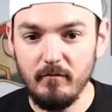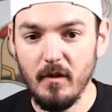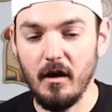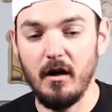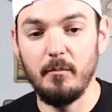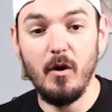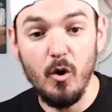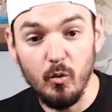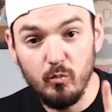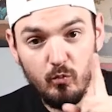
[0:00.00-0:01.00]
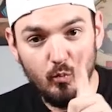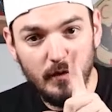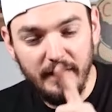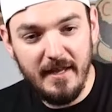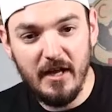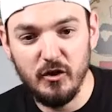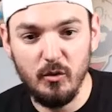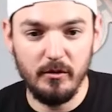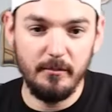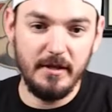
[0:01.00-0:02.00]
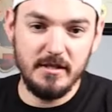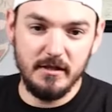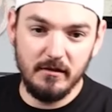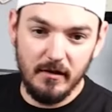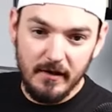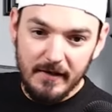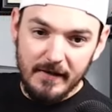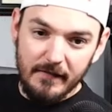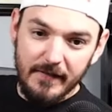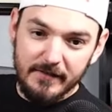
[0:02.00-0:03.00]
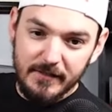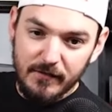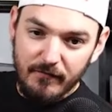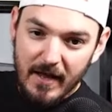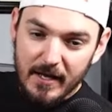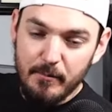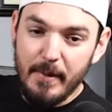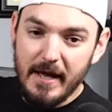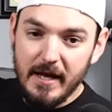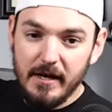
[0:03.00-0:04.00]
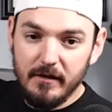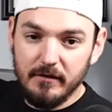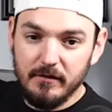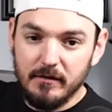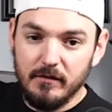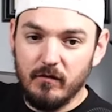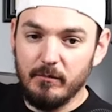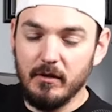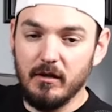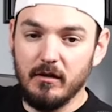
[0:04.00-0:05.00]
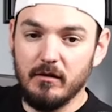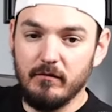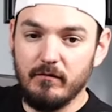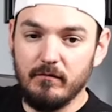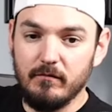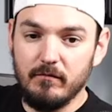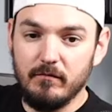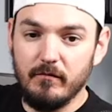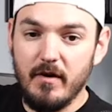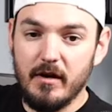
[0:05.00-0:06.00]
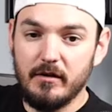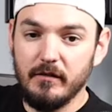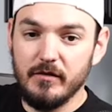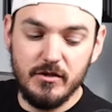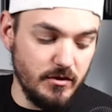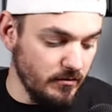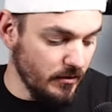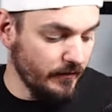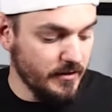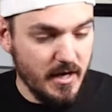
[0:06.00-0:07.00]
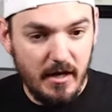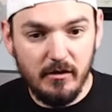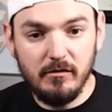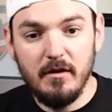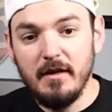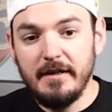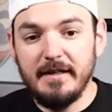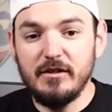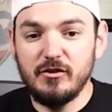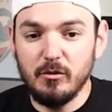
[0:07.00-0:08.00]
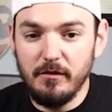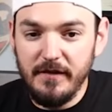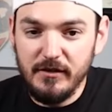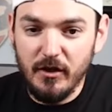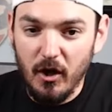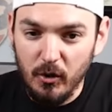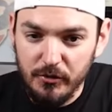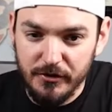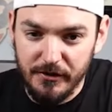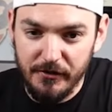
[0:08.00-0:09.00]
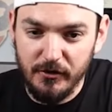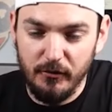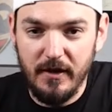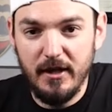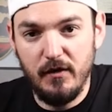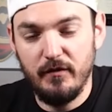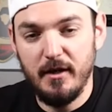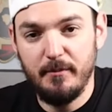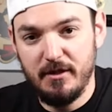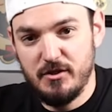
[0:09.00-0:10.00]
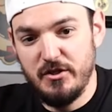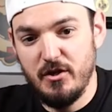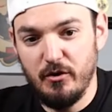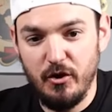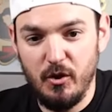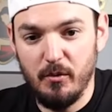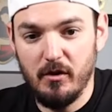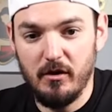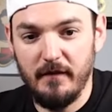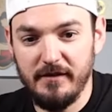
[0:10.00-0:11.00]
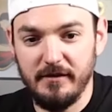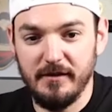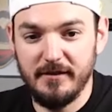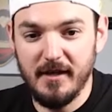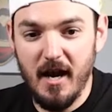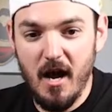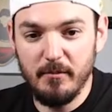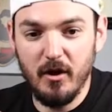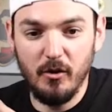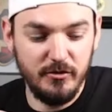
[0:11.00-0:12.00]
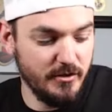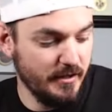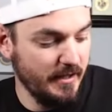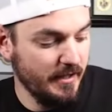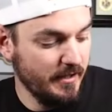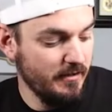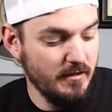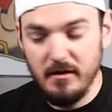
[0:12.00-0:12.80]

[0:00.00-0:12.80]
Um, oh, one thing I do want to mention this is fan made from a veteran of the sh- of the channel, and so are these coasters. So thank you very much. You know who you are. This is a Psyop coaster here,